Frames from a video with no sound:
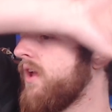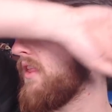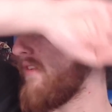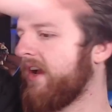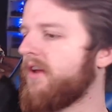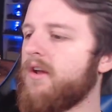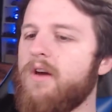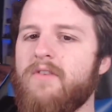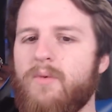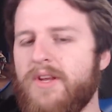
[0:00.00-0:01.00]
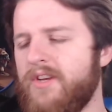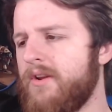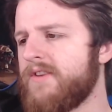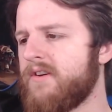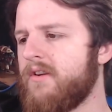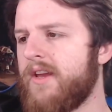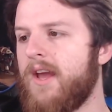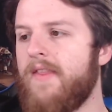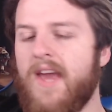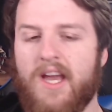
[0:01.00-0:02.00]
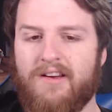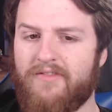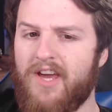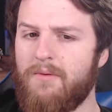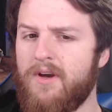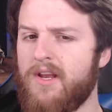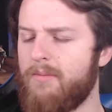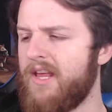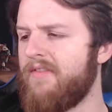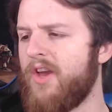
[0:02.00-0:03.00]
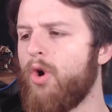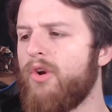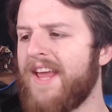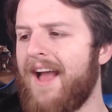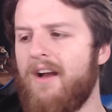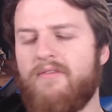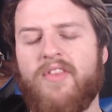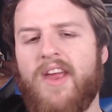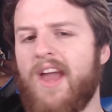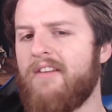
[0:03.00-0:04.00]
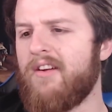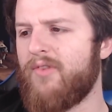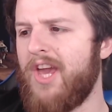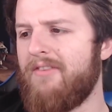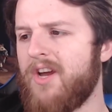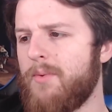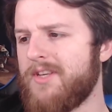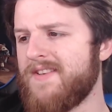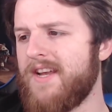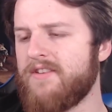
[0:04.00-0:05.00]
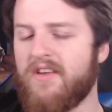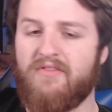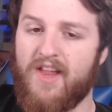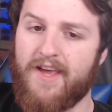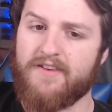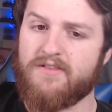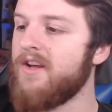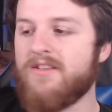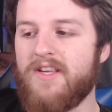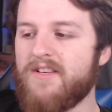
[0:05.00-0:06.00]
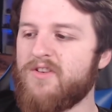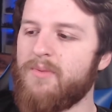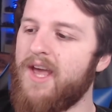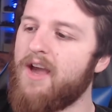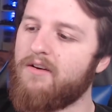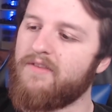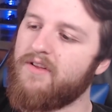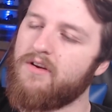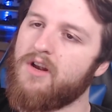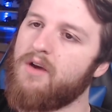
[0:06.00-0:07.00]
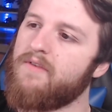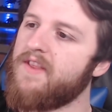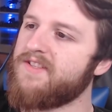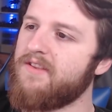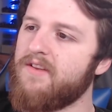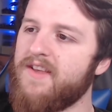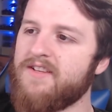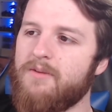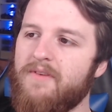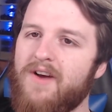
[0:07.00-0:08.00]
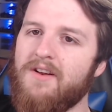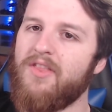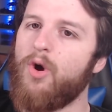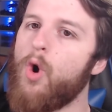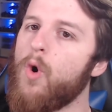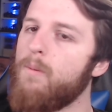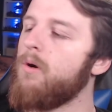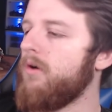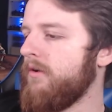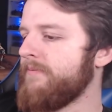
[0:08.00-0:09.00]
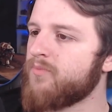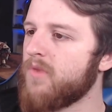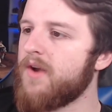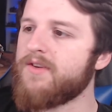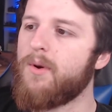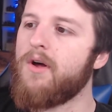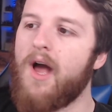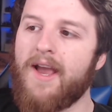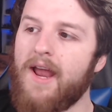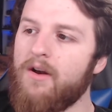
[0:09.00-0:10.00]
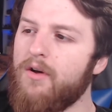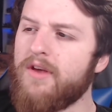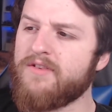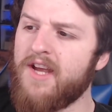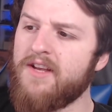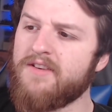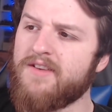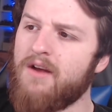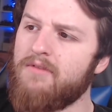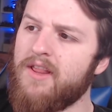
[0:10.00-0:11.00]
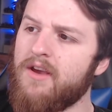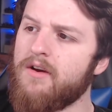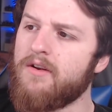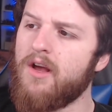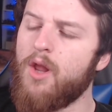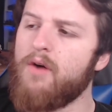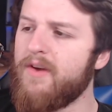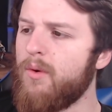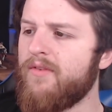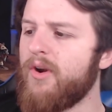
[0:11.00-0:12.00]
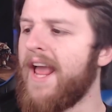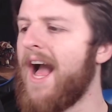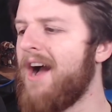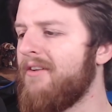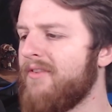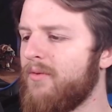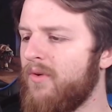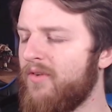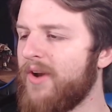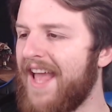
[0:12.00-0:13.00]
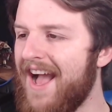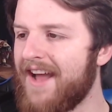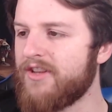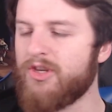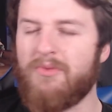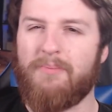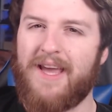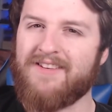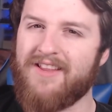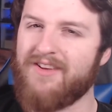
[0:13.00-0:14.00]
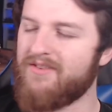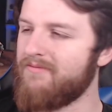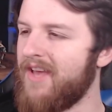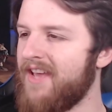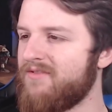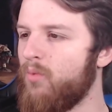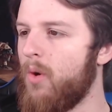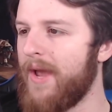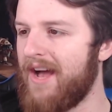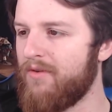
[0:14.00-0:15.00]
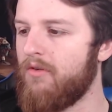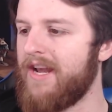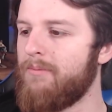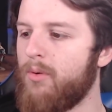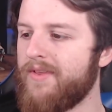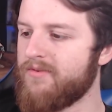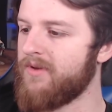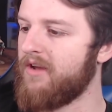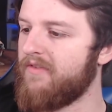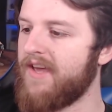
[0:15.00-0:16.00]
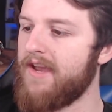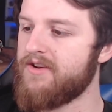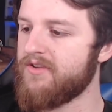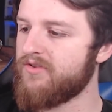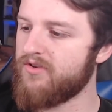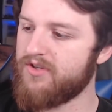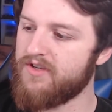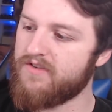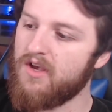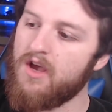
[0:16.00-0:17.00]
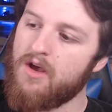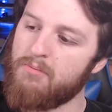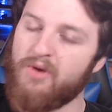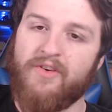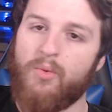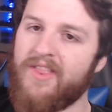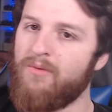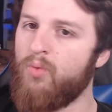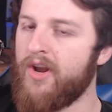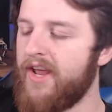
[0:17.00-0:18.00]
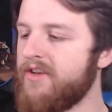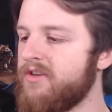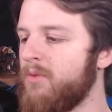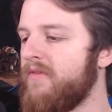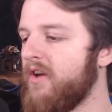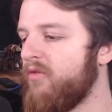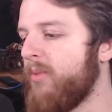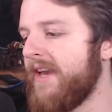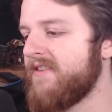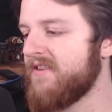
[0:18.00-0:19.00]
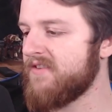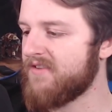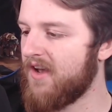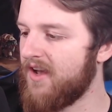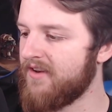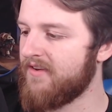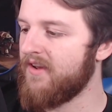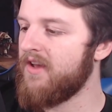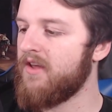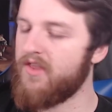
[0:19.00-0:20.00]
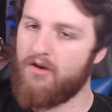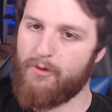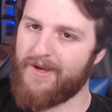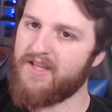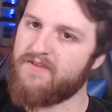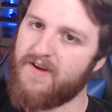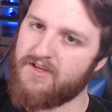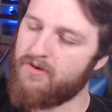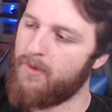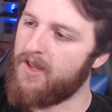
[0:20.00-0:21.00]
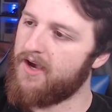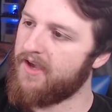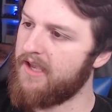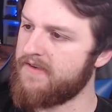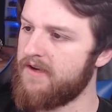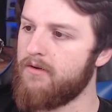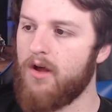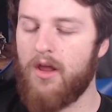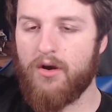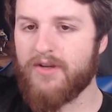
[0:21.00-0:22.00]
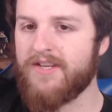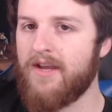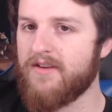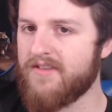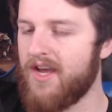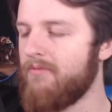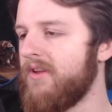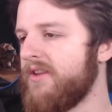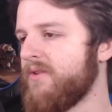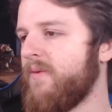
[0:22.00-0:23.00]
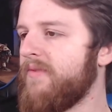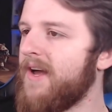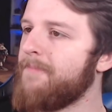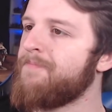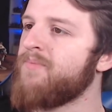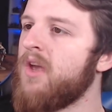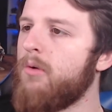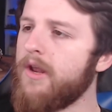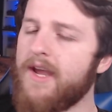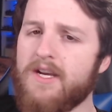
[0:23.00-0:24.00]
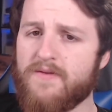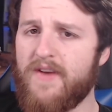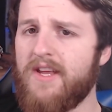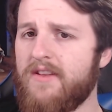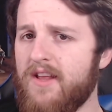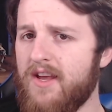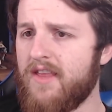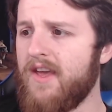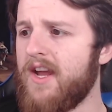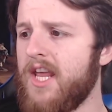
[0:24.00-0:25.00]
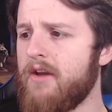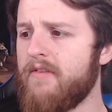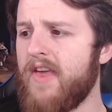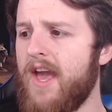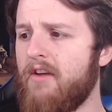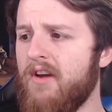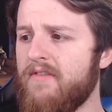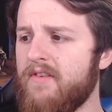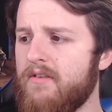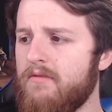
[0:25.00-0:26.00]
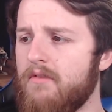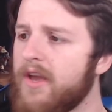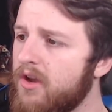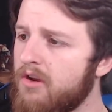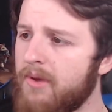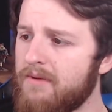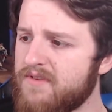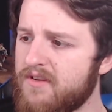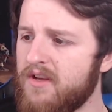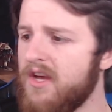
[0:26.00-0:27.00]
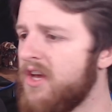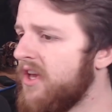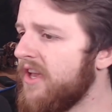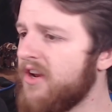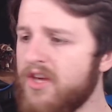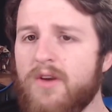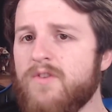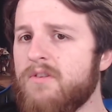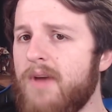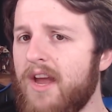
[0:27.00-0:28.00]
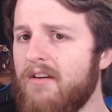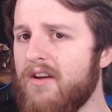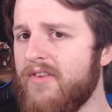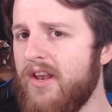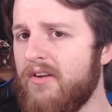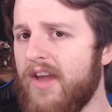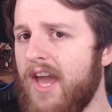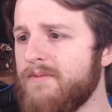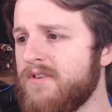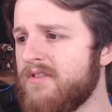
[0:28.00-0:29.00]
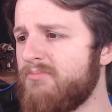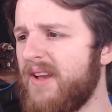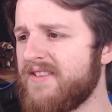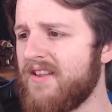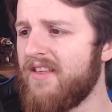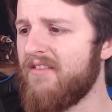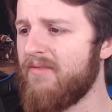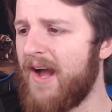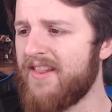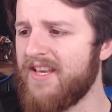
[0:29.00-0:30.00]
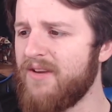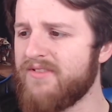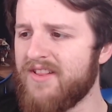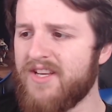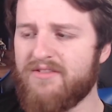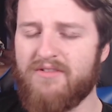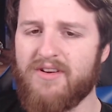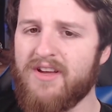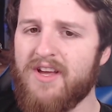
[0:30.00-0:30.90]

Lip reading: And they've kind of gone over which units are going to get the aircraft keyword. I believe they already have the aircraft keyword, which is essentially flyers. So these are some of the aircraft they've gone over, and they said that these are going to be found in the core book. So all those changes sound really good. A lot of it we've already had some. Basically, it's what we have already, but with some clarifications, such as moving within 1 inch and moving over bases and the heroic intervention malarkey. So a lot of good changes there. I'm really chuffed with that. What do you guys think? Do you like the idea of the aircraft? Are you going to be able to? Are you going to use some aircraft in your games? Because basically they're hardly used unless you're a